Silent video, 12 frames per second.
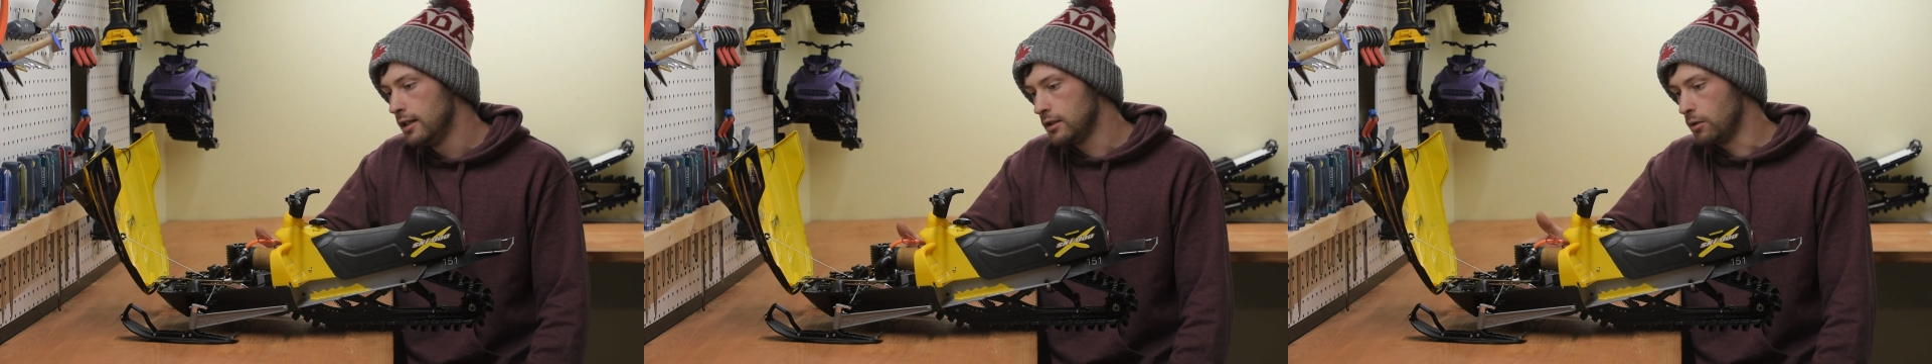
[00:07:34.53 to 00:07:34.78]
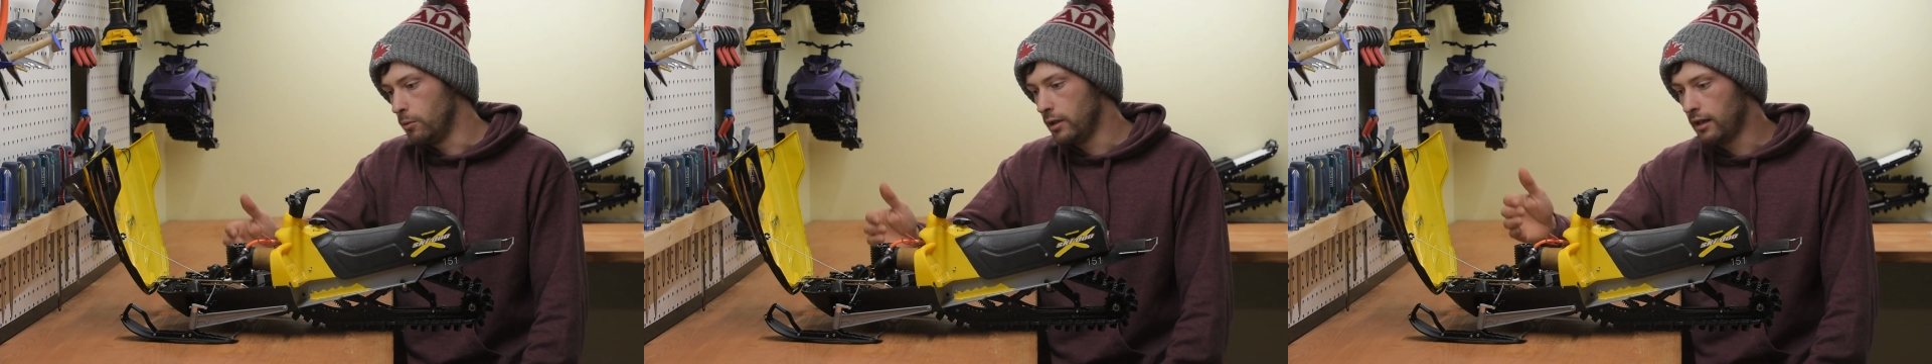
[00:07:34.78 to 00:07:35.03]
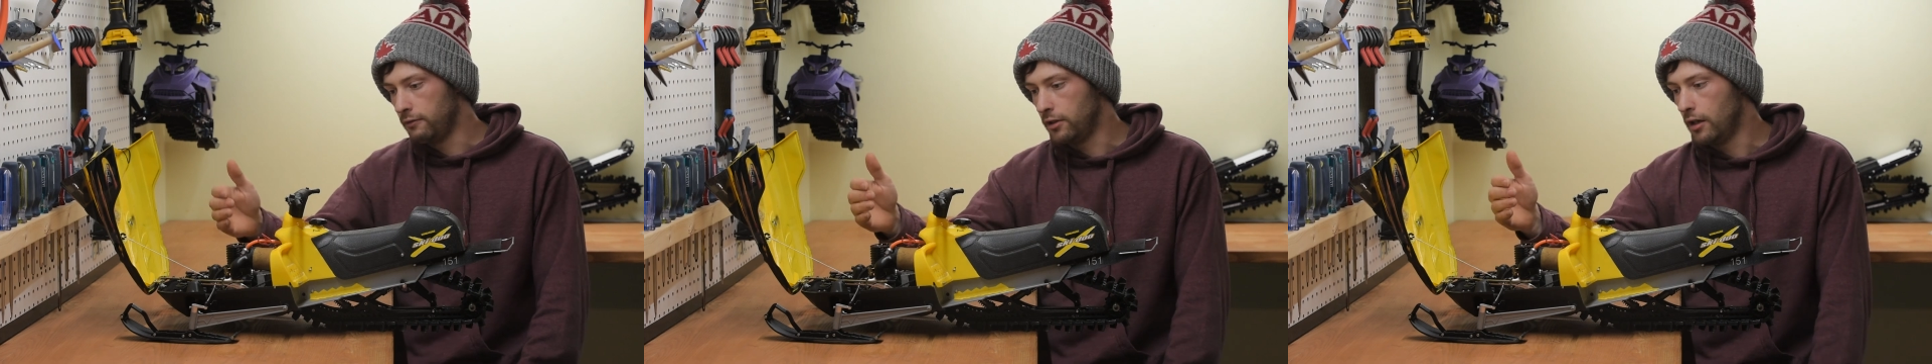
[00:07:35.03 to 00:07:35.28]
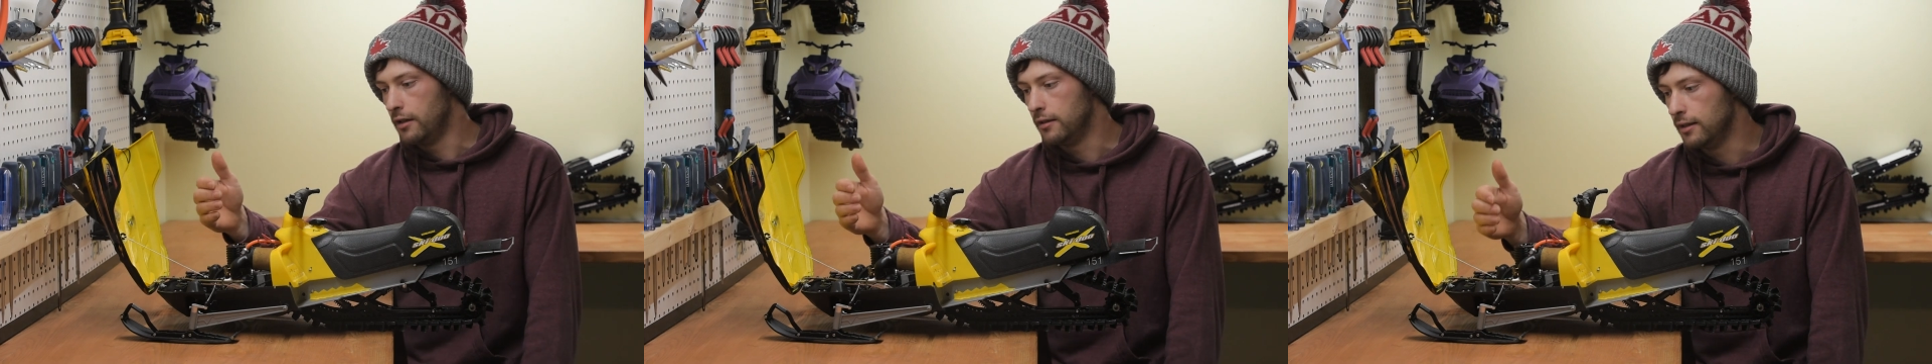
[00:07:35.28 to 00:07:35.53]
So what I've
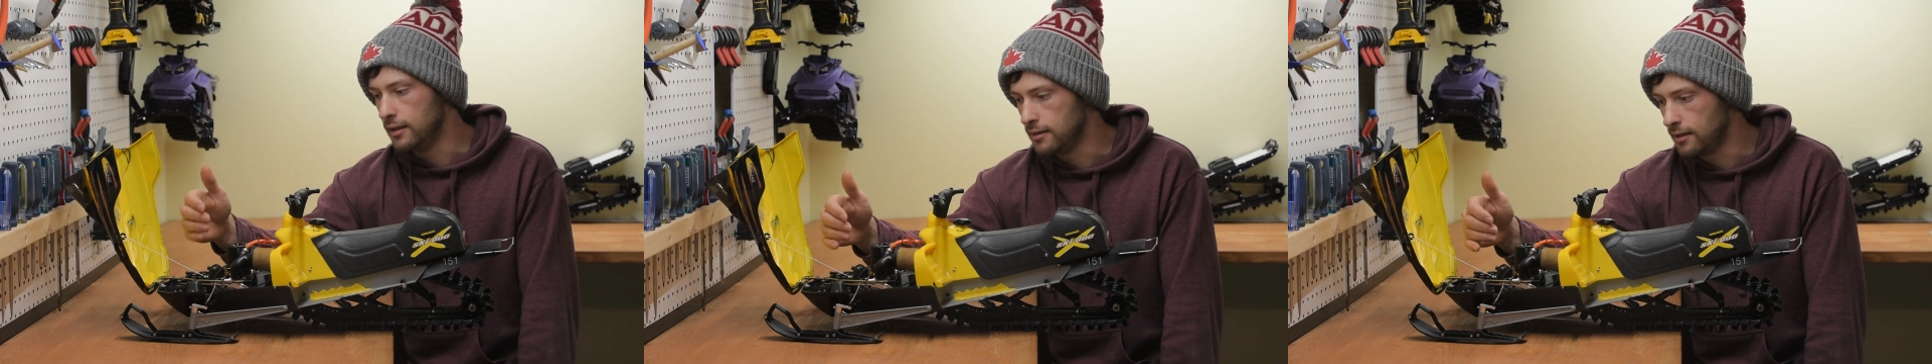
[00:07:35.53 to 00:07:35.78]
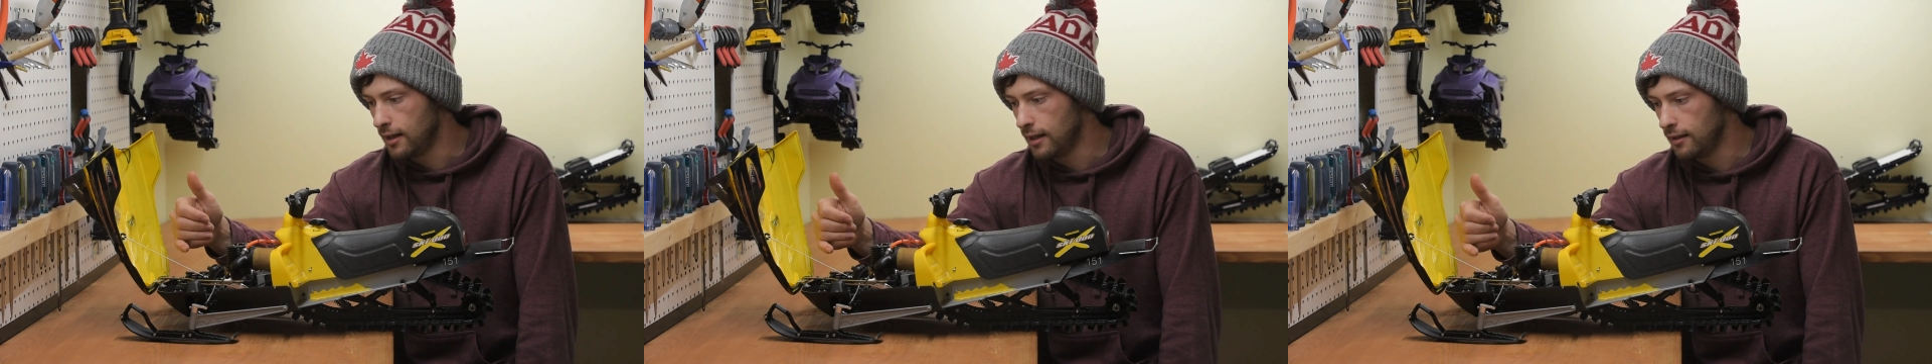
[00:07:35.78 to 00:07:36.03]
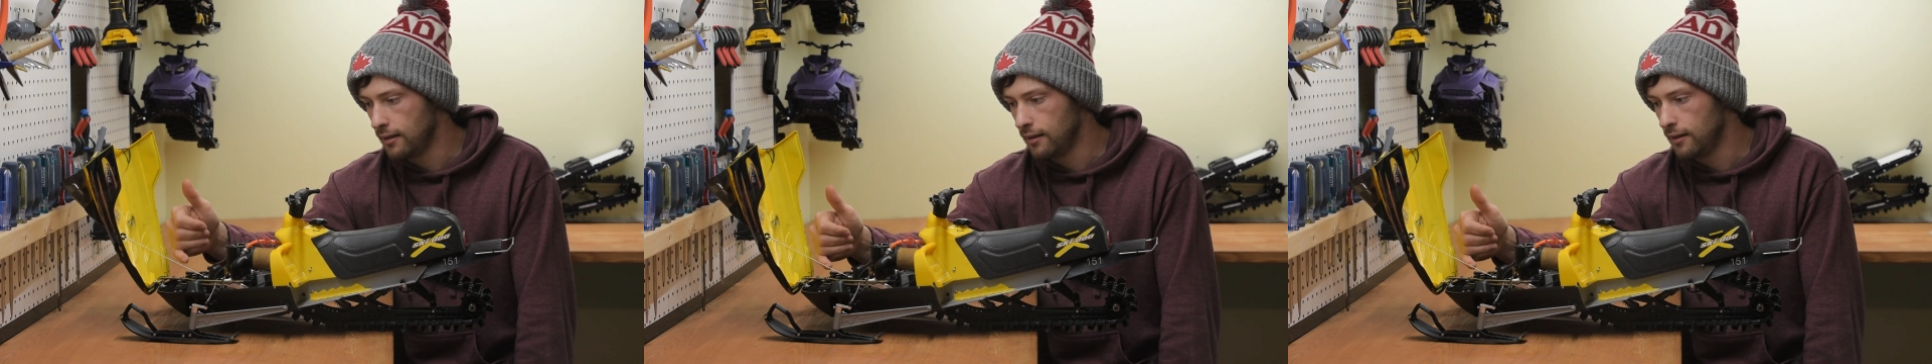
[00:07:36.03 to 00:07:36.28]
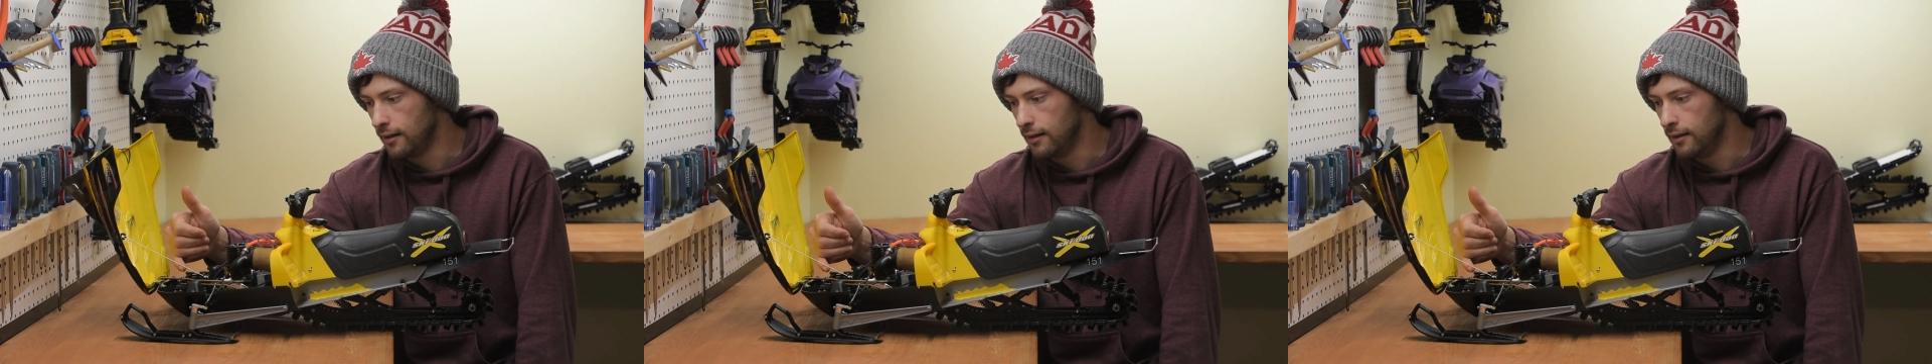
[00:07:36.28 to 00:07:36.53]
done is that
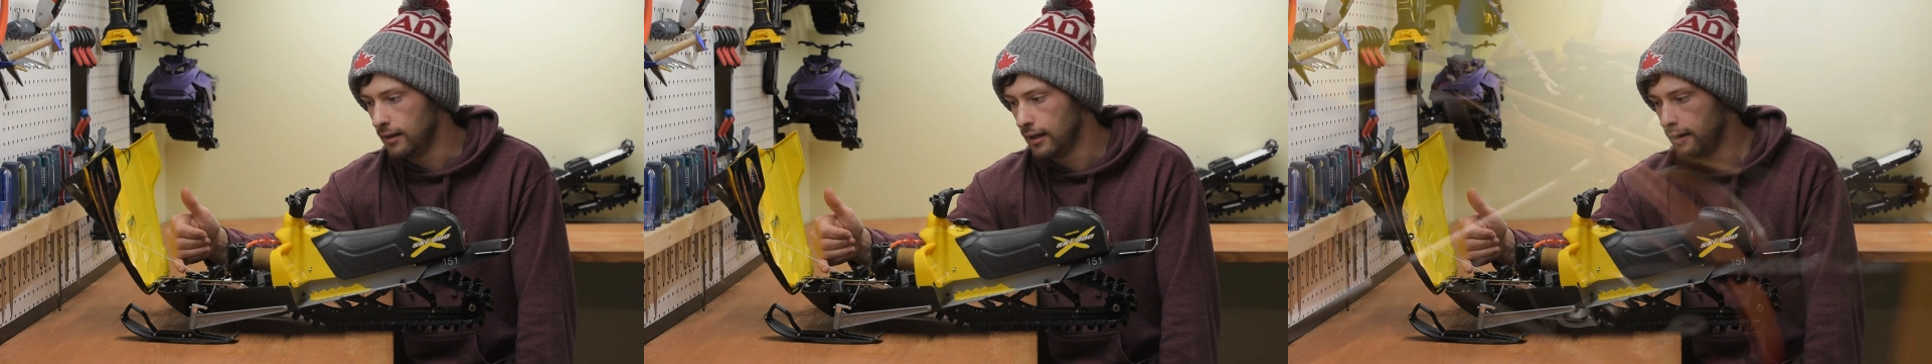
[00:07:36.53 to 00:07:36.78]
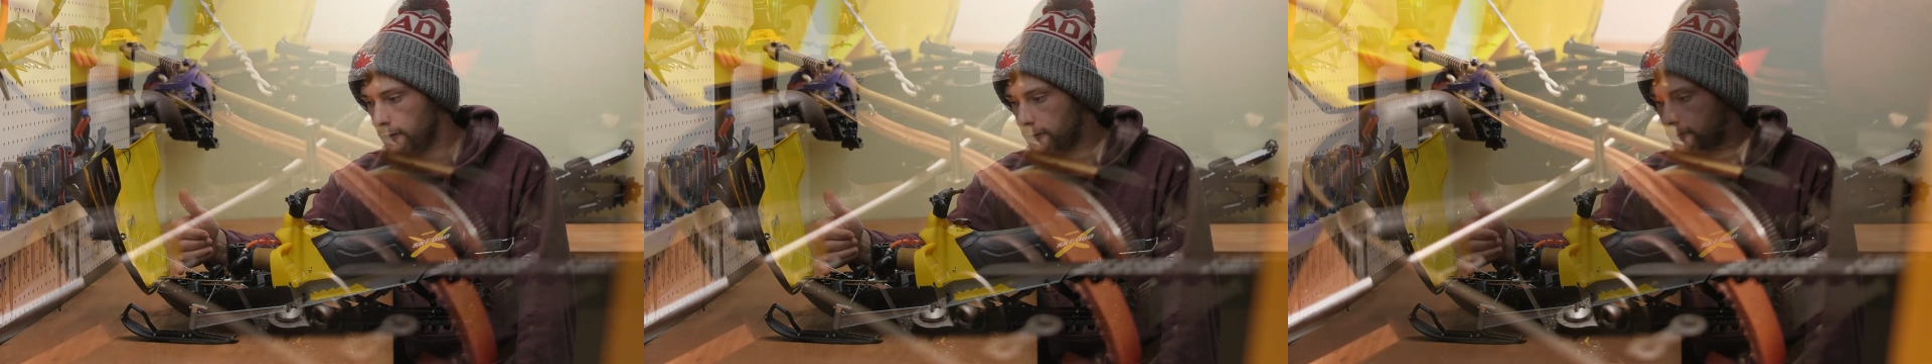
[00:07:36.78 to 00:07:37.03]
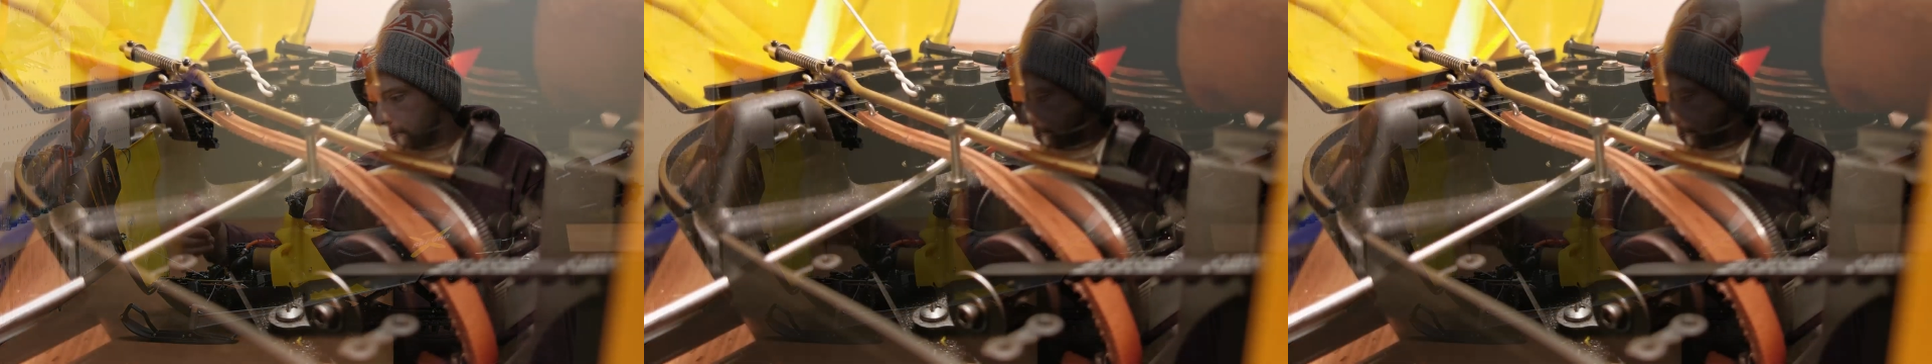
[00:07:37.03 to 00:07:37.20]
I've